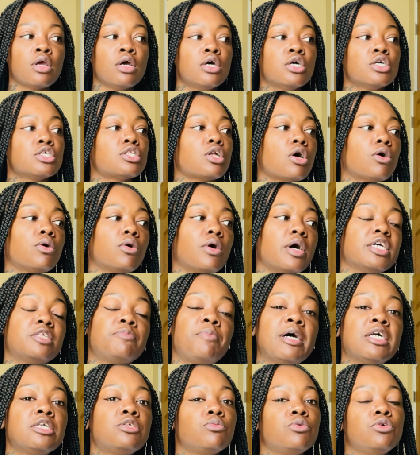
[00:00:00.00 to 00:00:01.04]
So
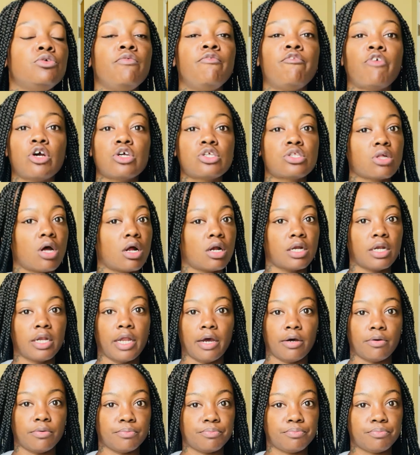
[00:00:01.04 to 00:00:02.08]
especially when you first starting
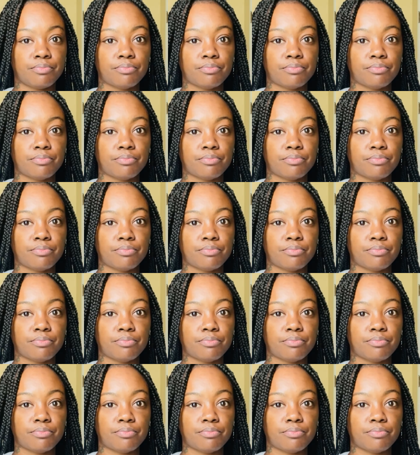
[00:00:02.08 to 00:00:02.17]
out.